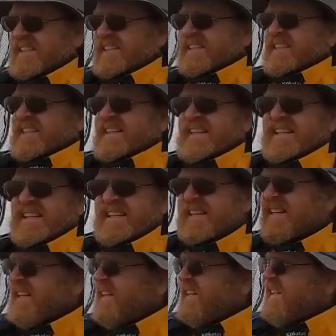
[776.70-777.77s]

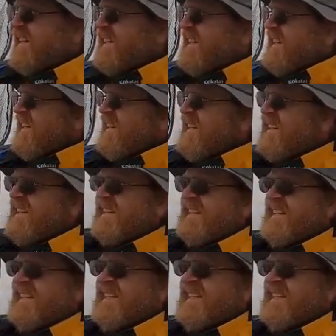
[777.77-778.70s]
[no speech]